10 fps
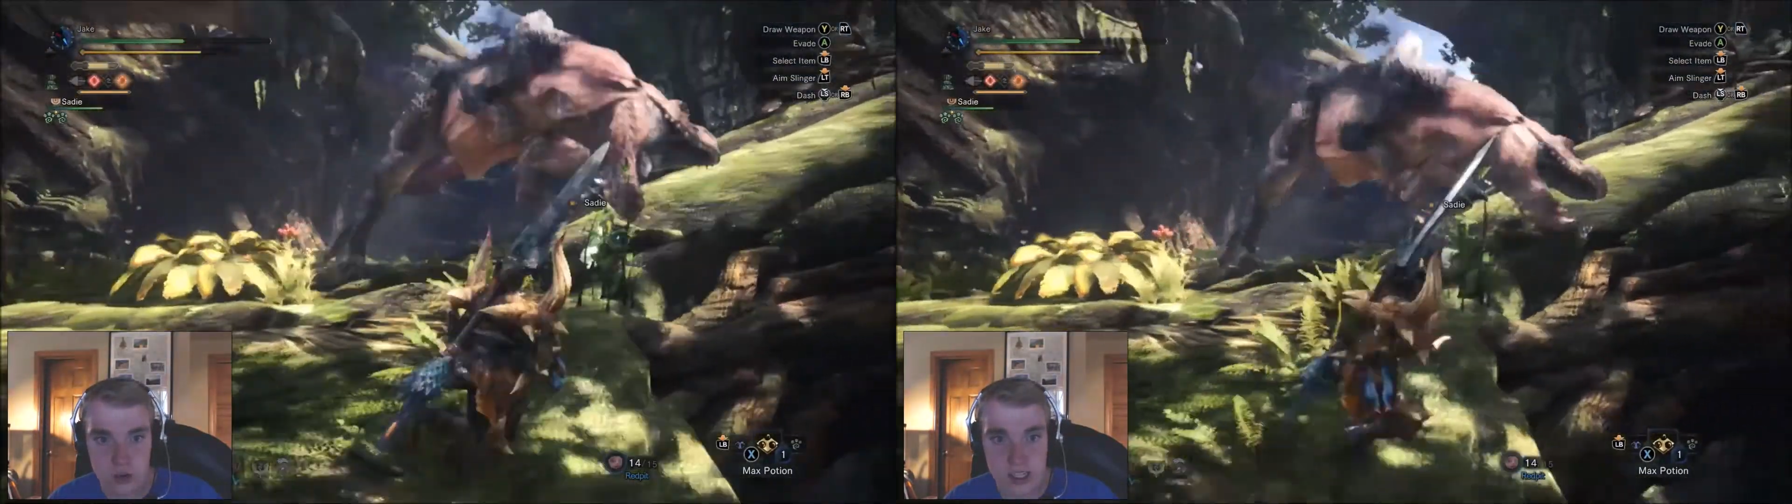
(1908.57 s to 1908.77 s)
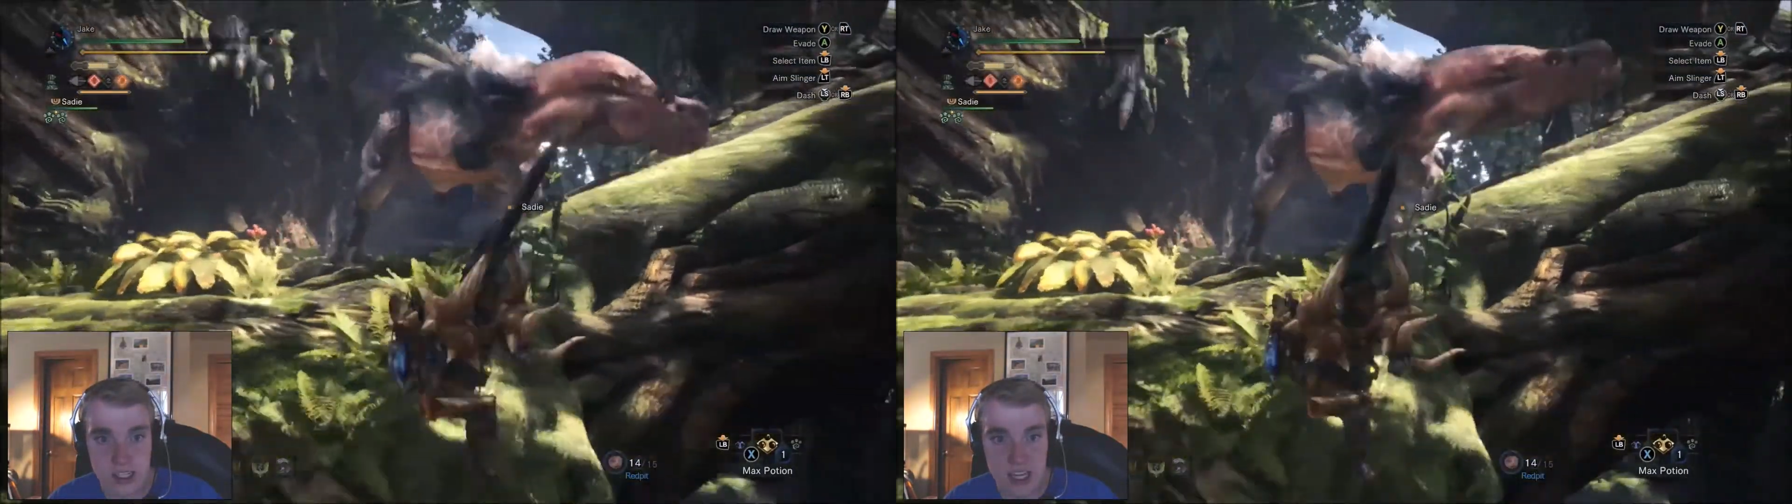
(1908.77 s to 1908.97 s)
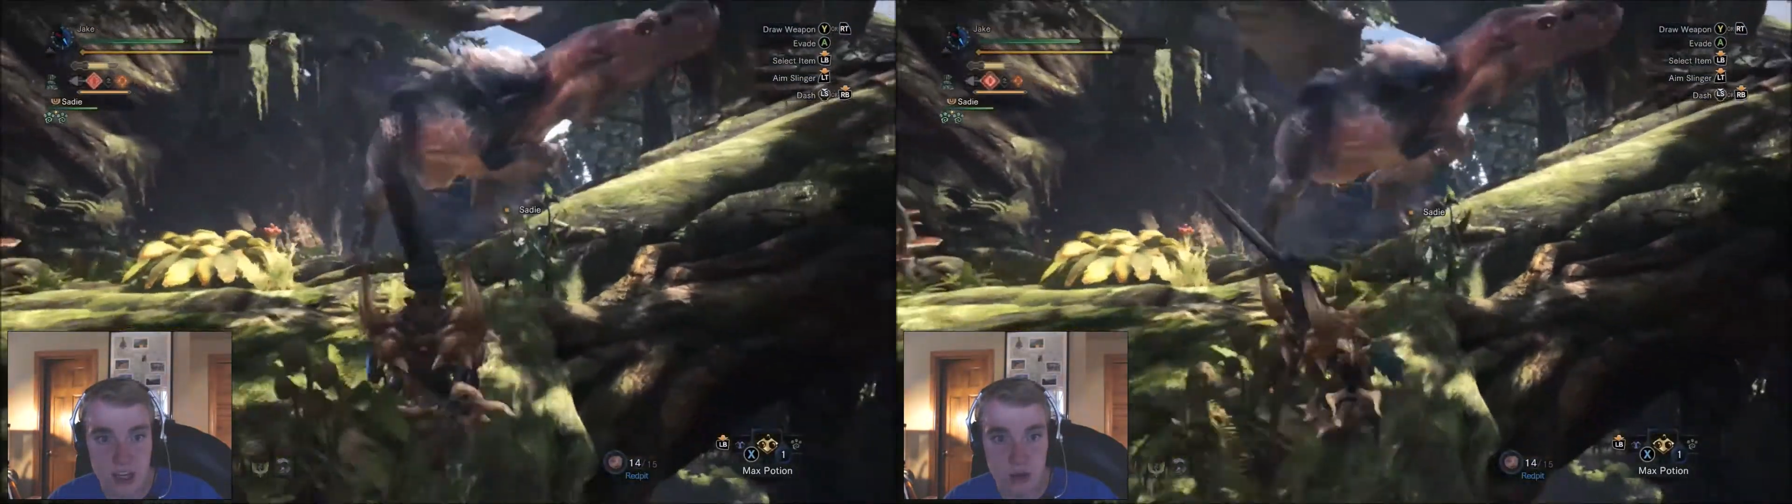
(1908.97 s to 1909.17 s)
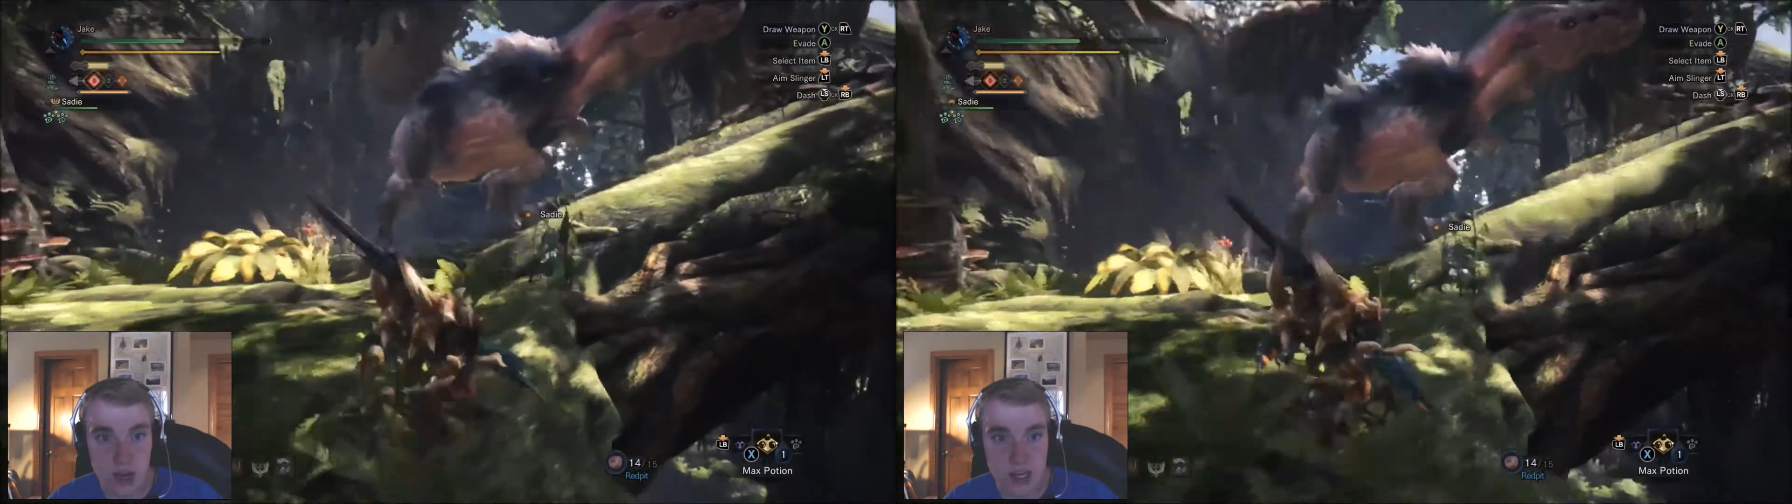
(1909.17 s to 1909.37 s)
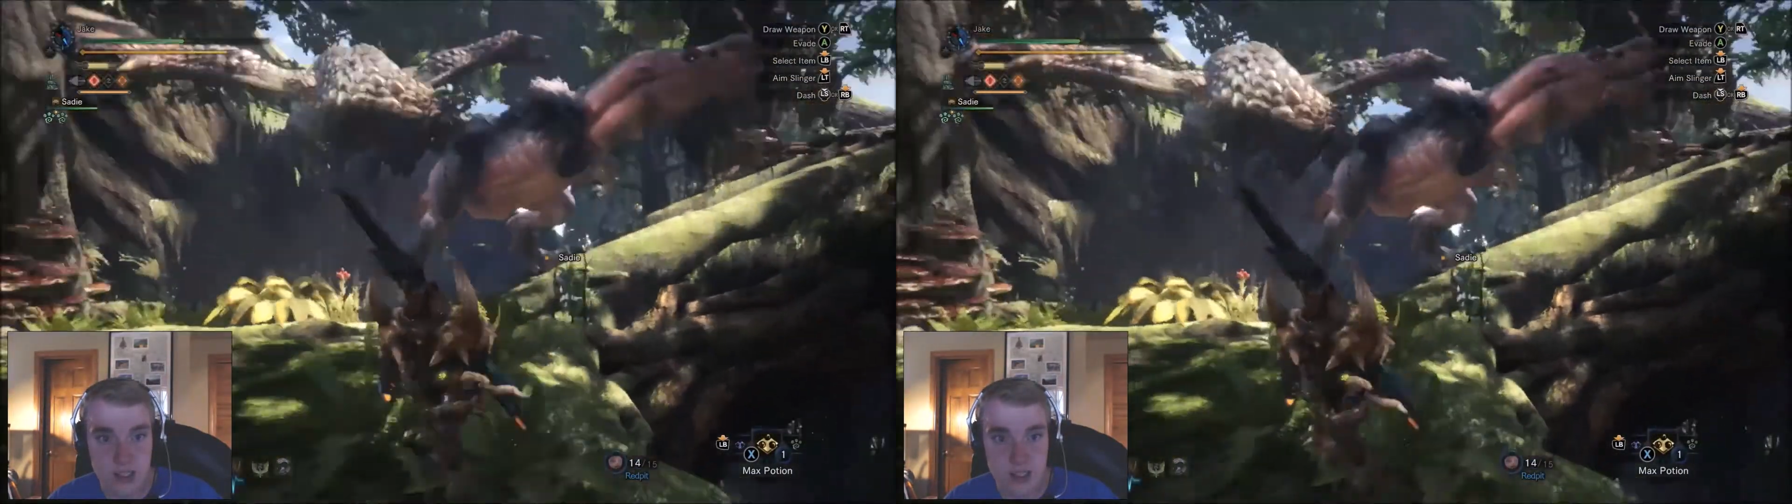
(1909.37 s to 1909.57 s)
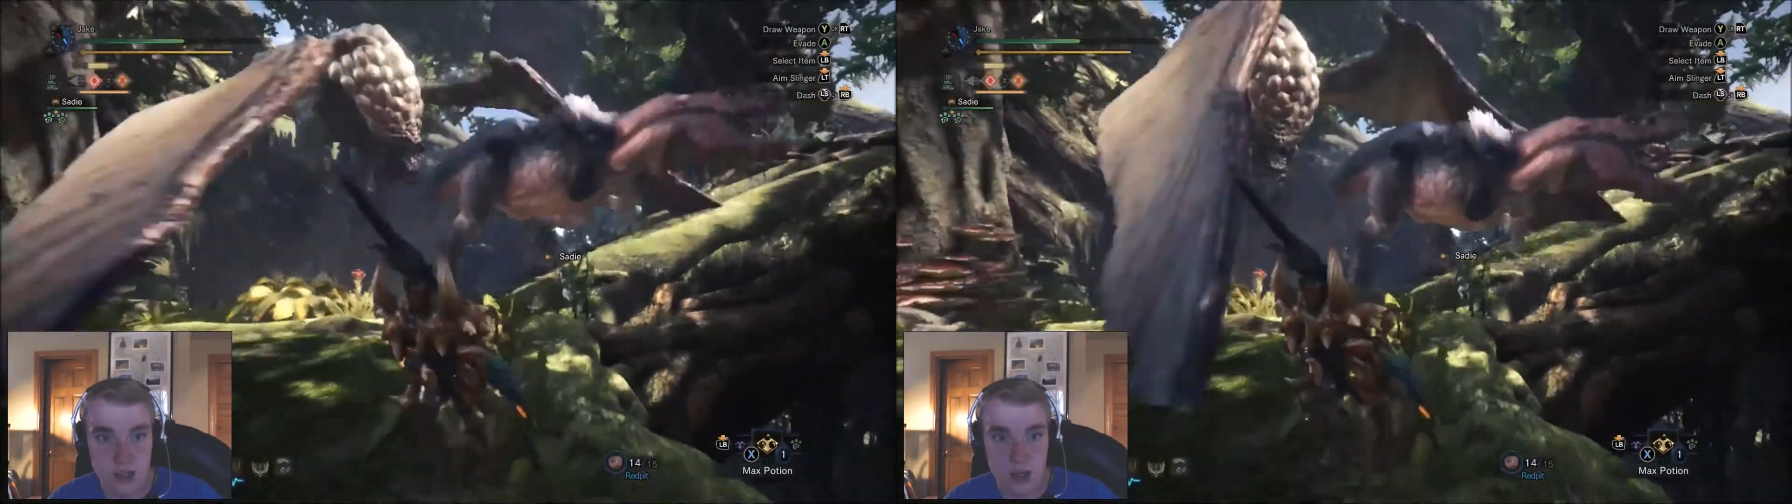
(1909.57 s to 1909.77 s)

tried to take your nest.